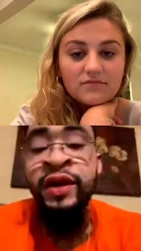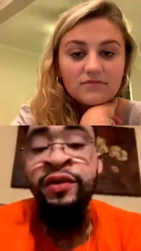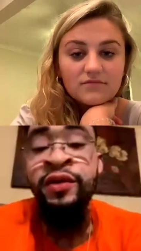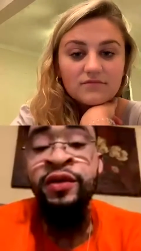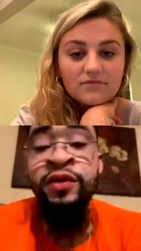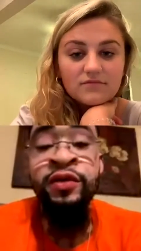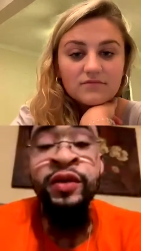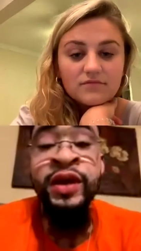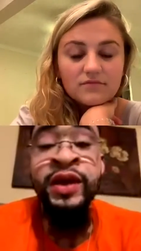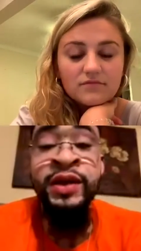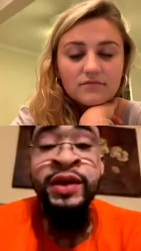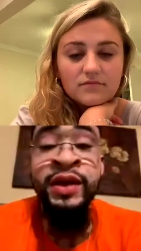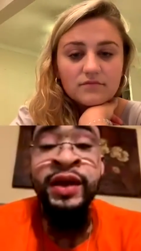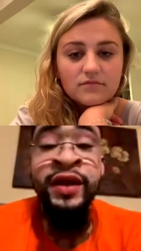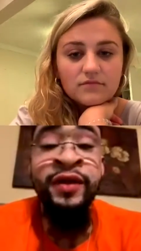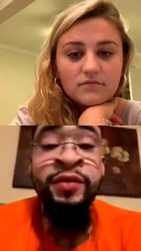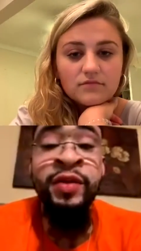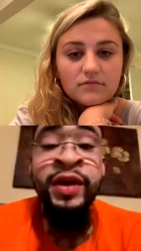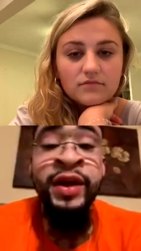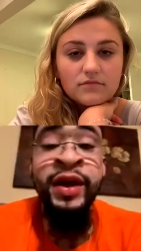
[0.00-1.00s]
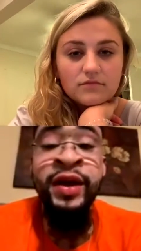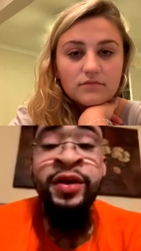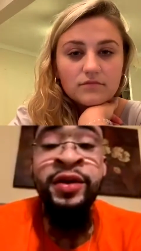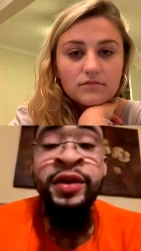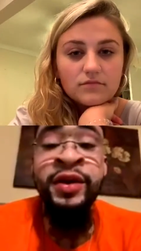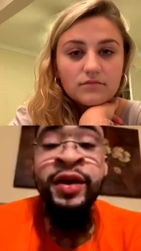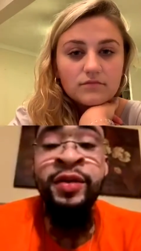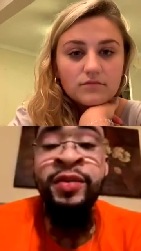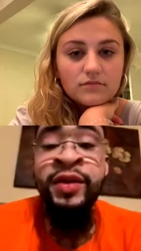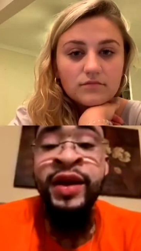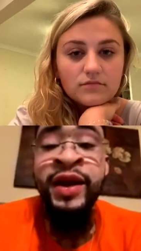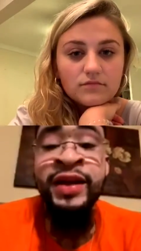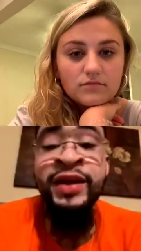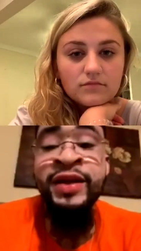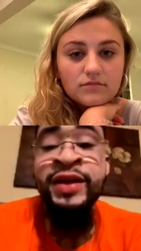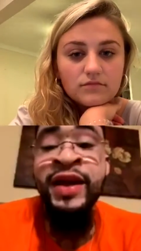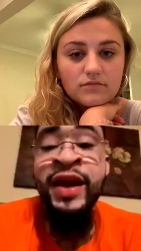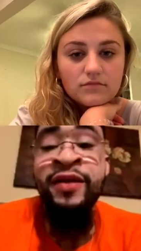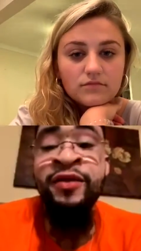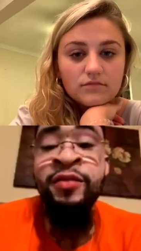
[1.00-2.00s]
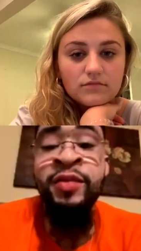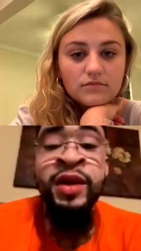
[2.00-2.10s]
Speaker 1: the reason they've been held up, and I just haven't been